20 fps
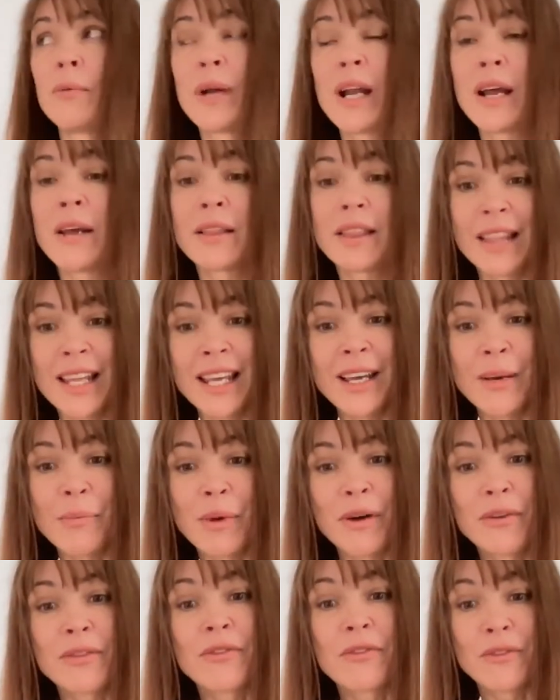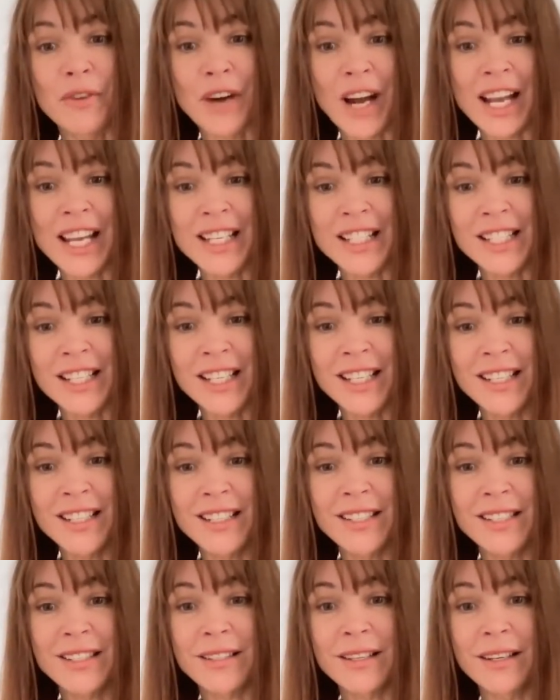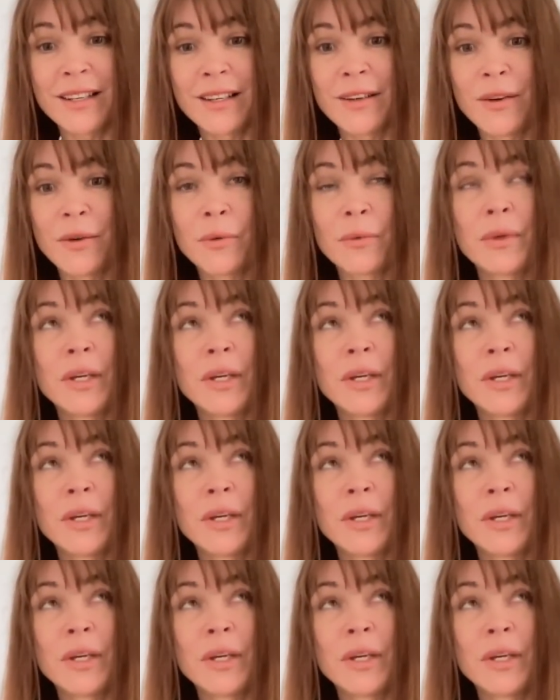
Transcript: when I think about phrases uh,